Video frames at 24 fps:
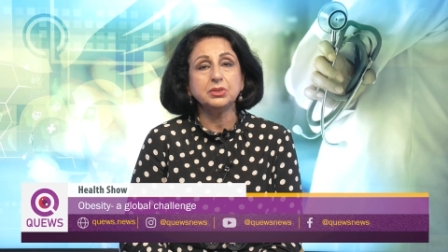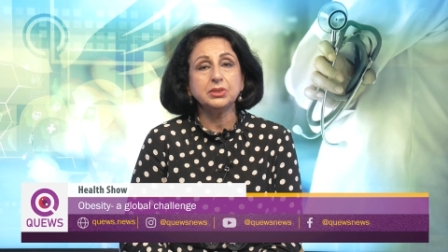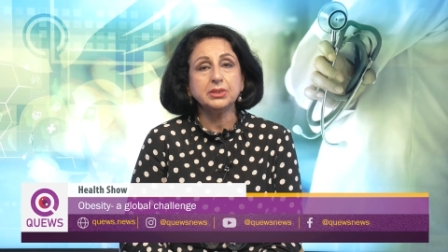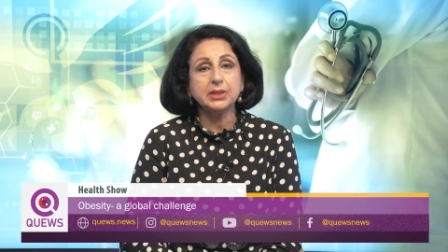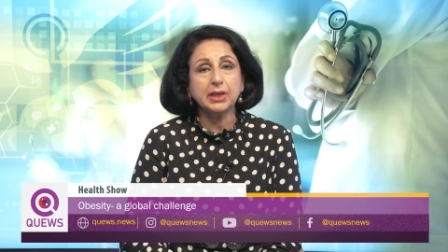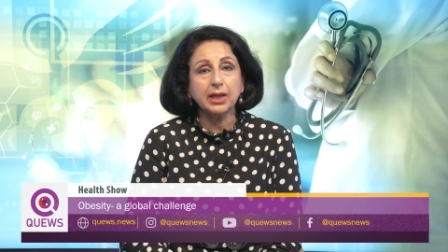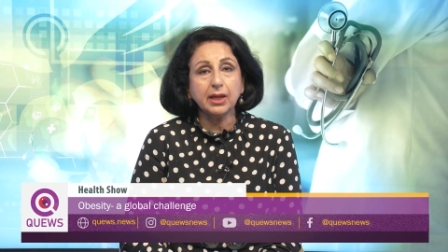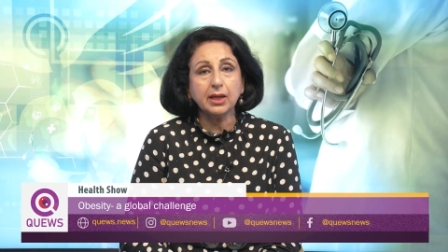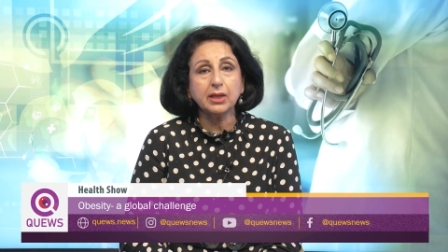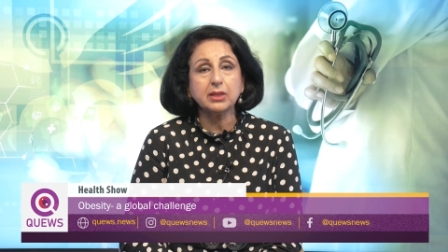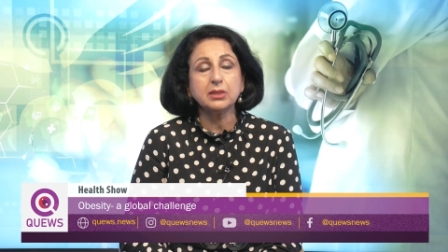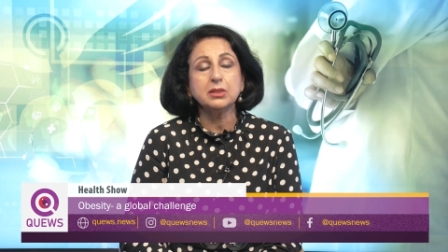
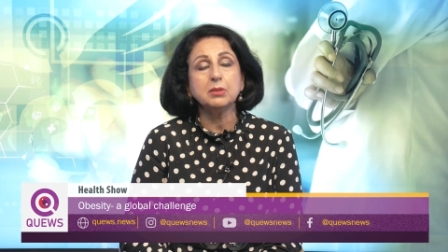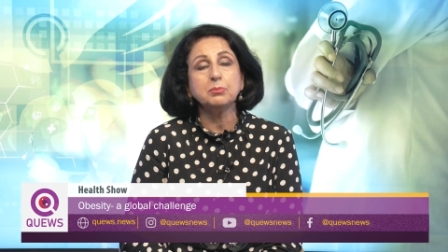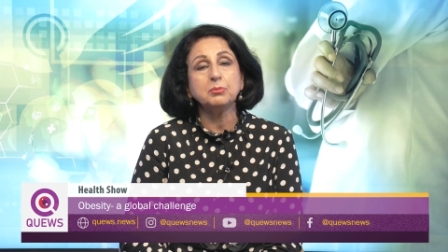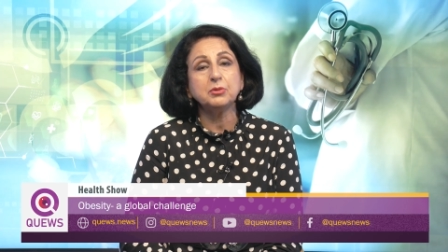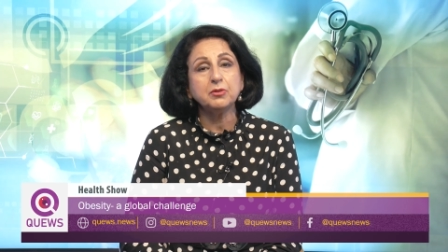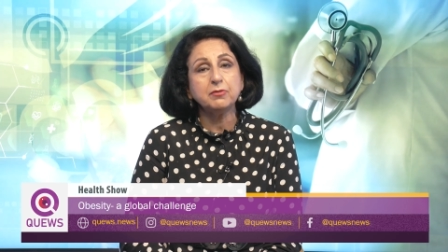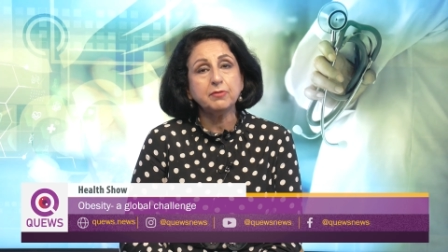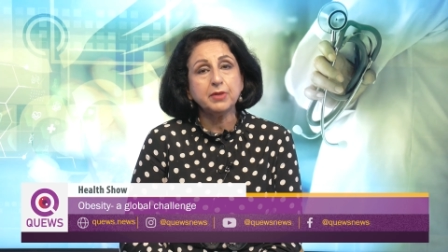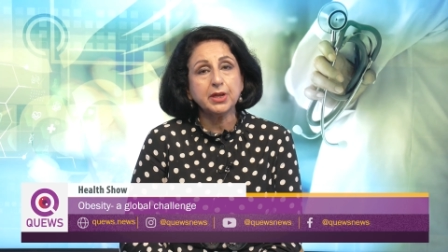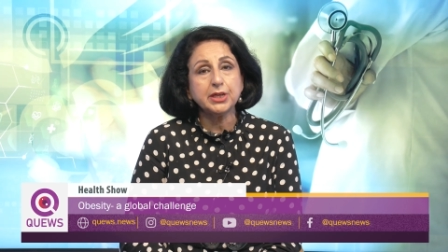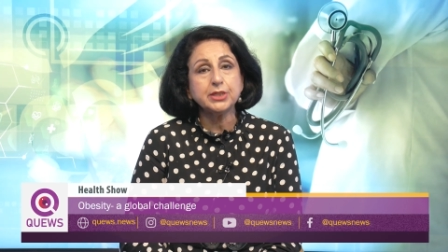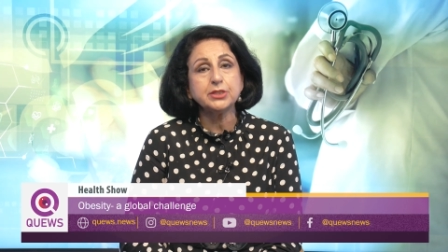take the
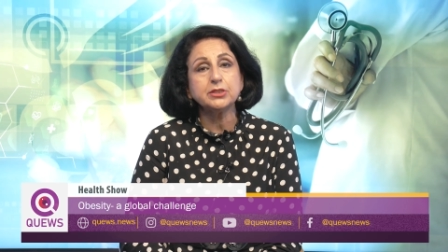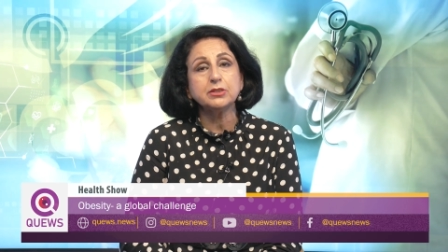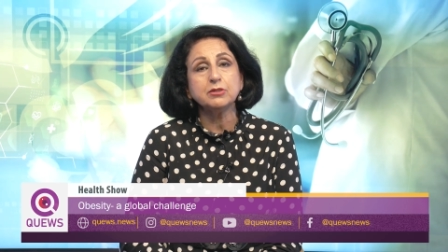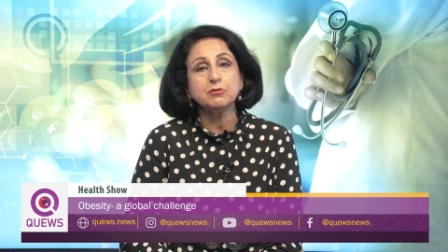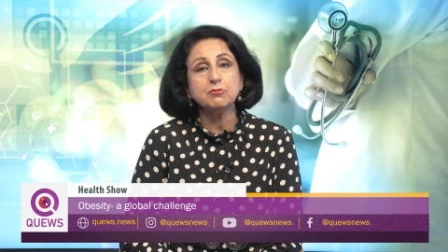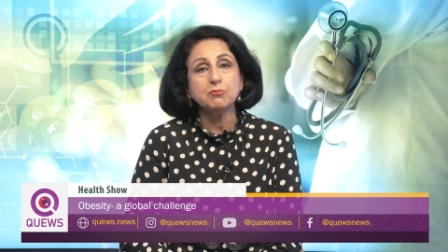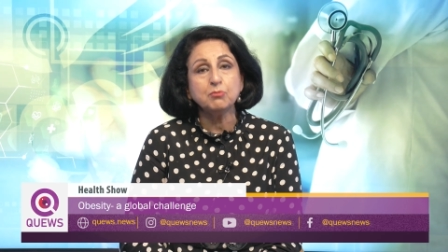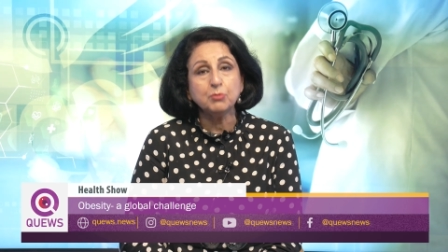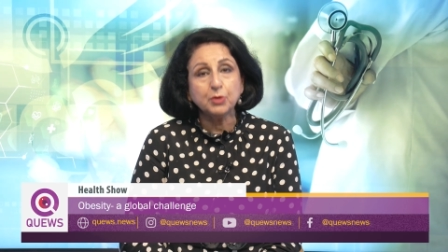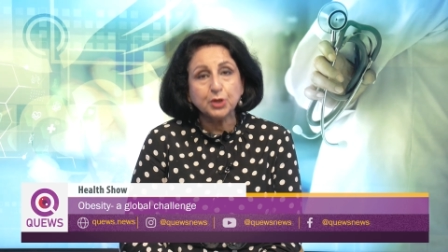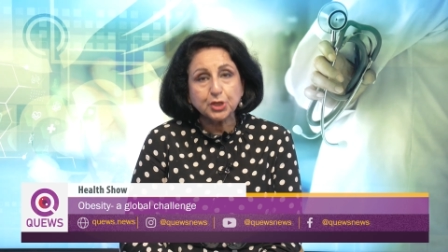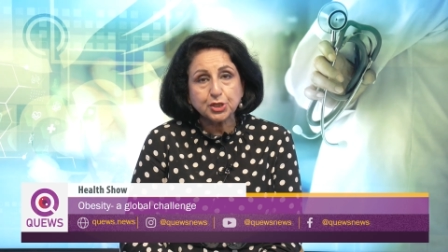preventive
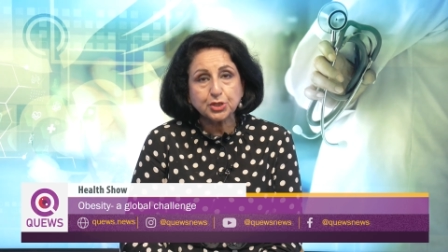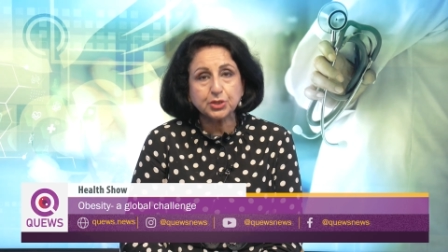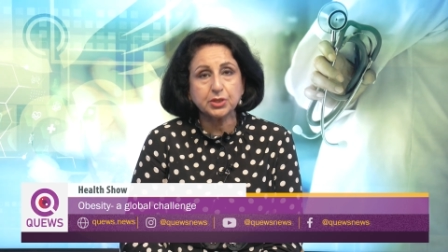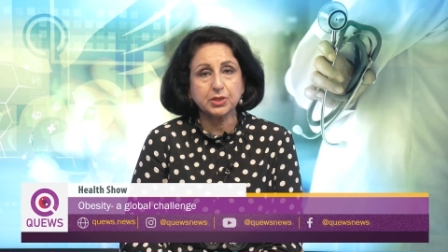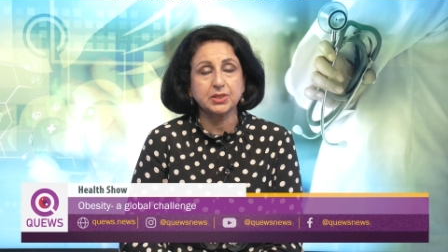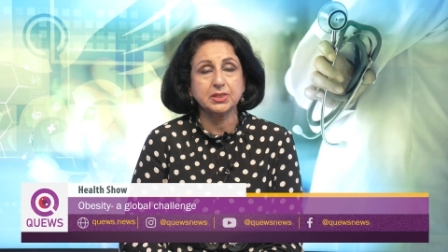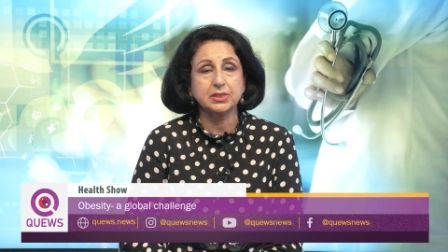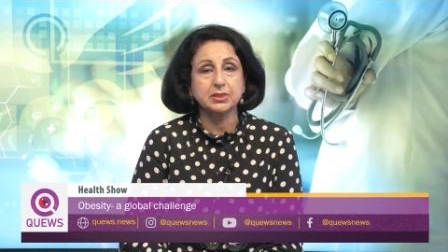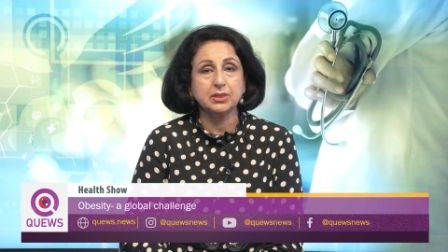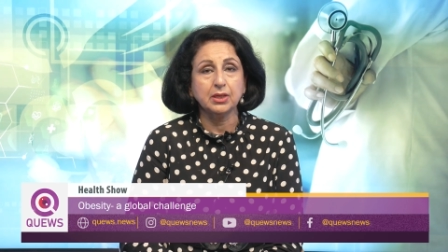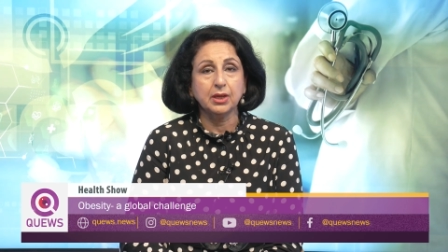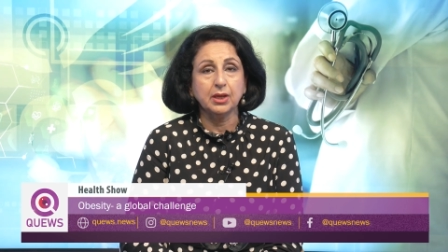
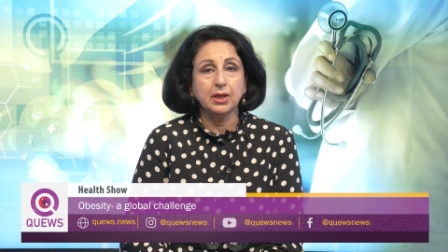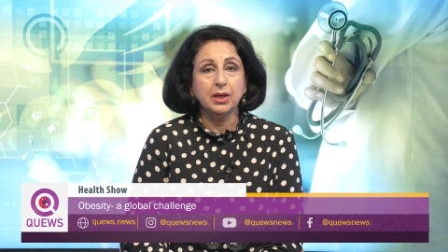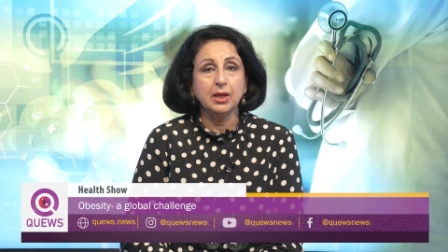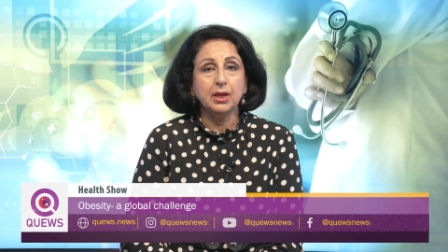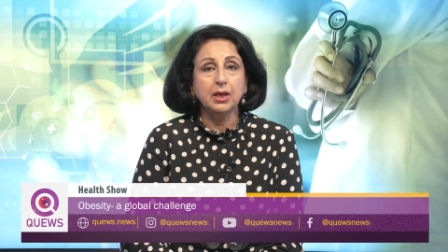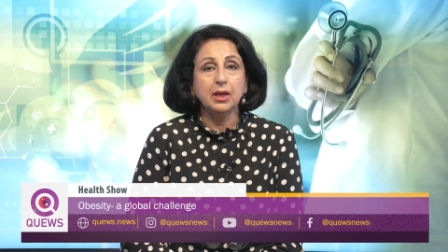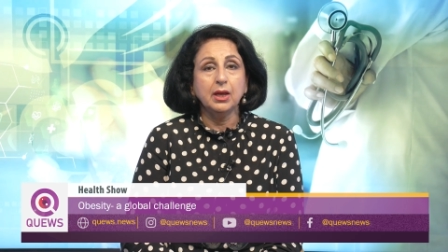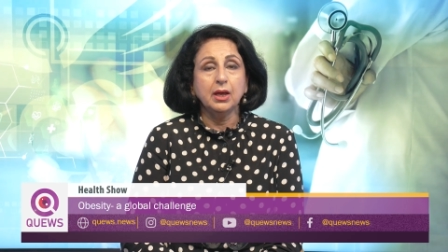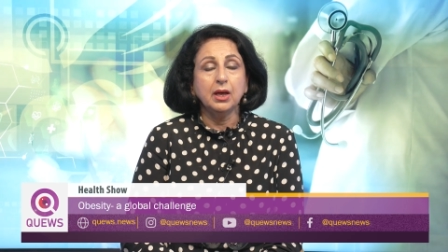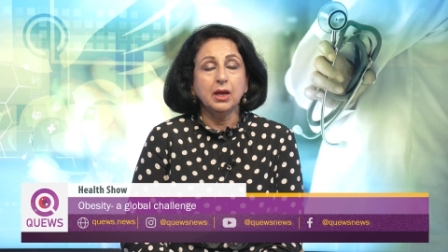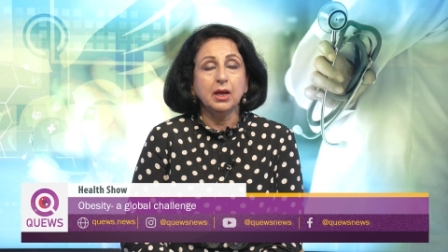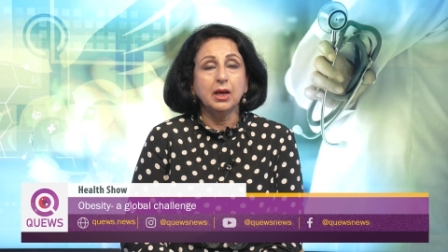measures,
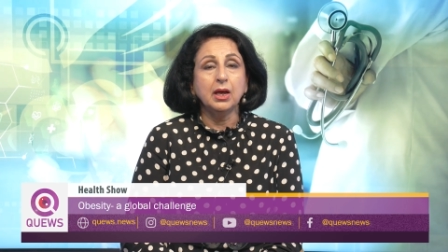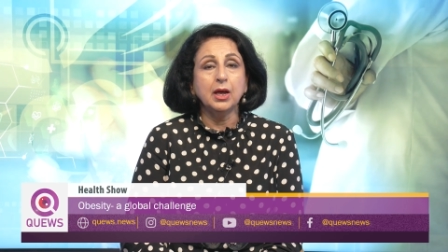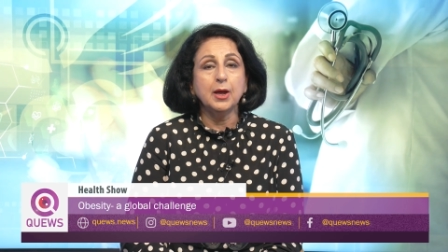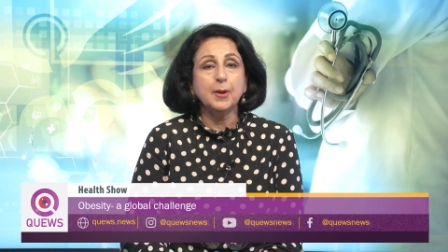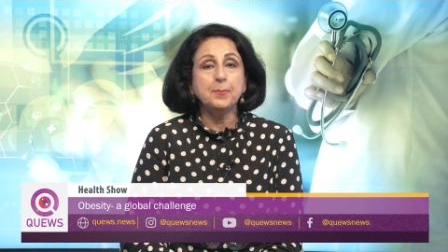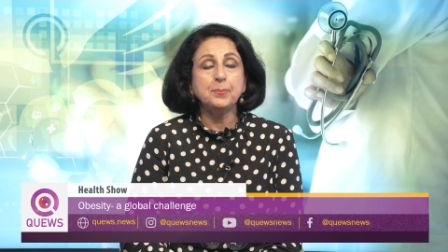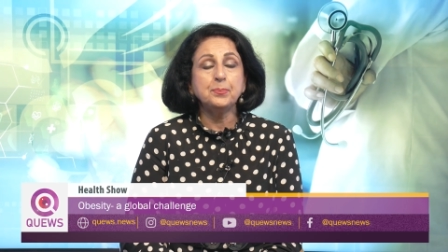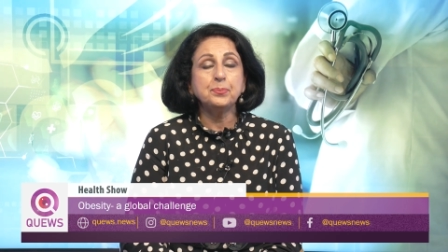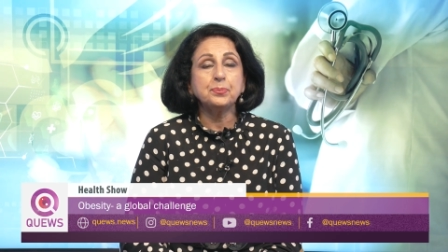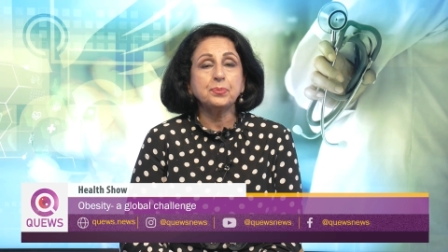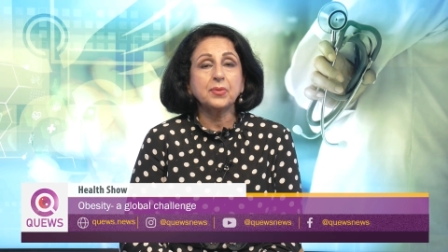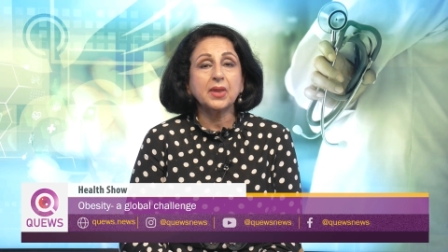
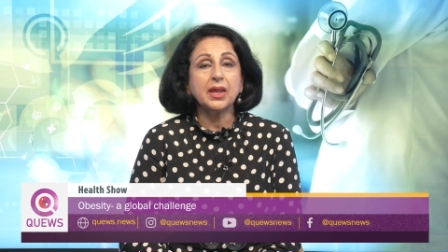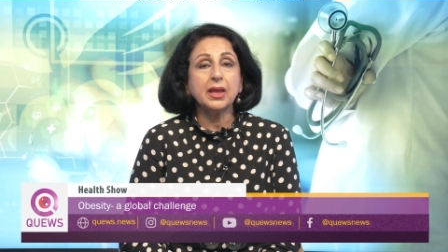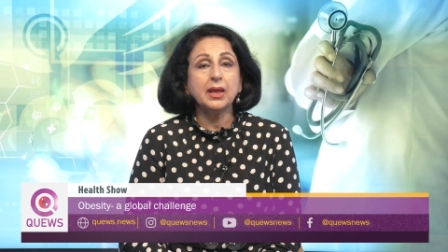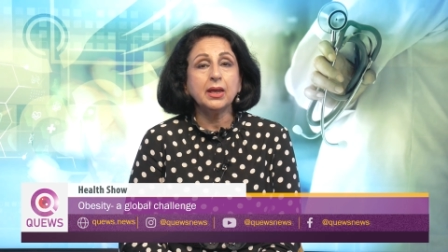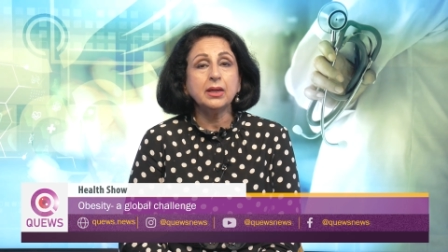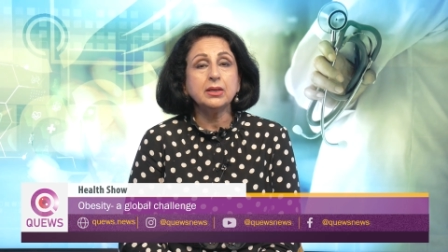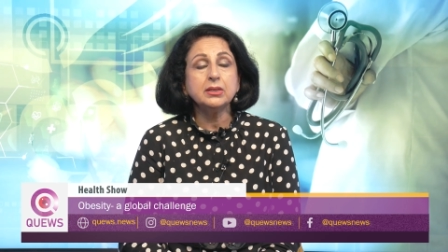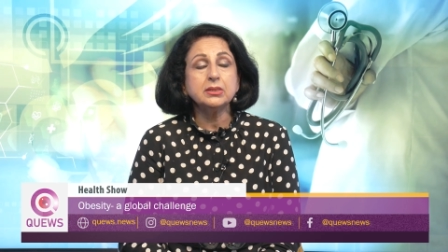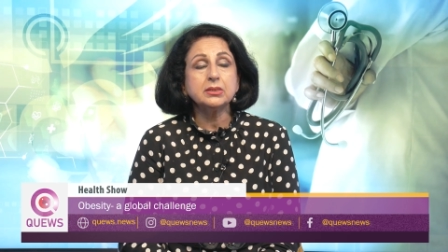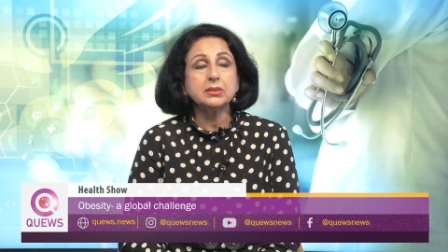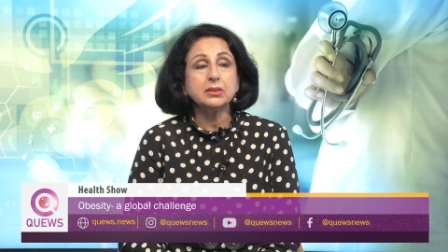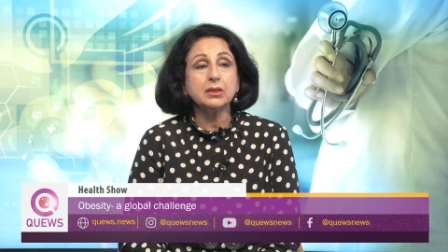
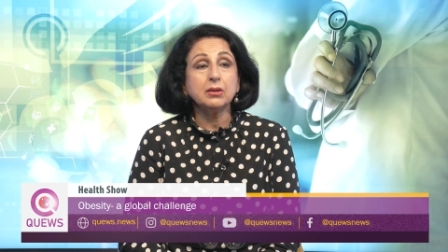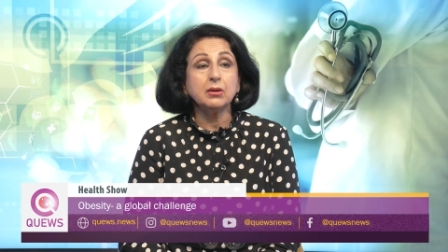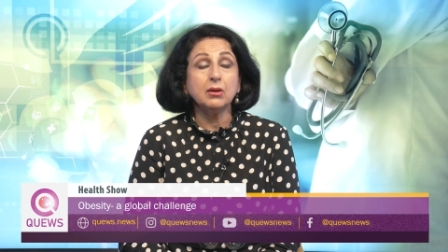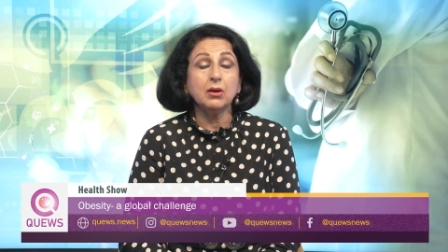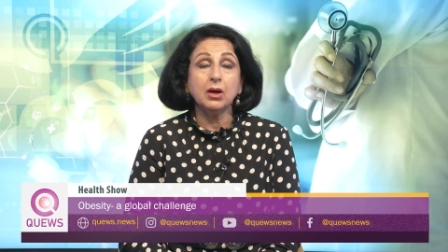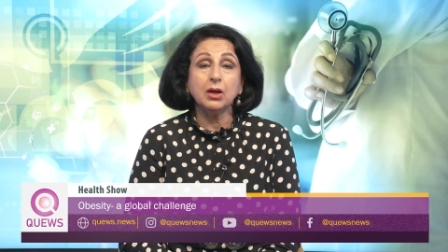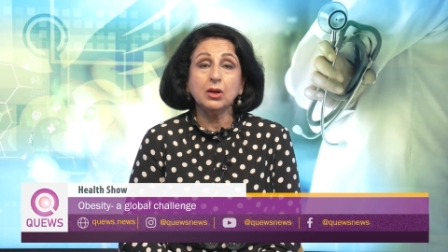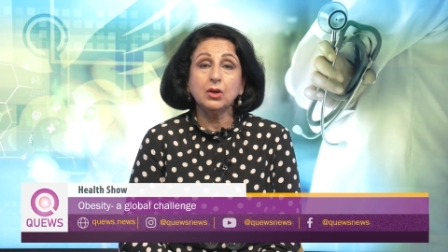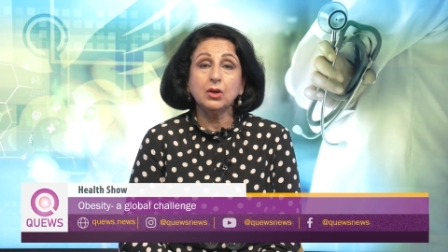and a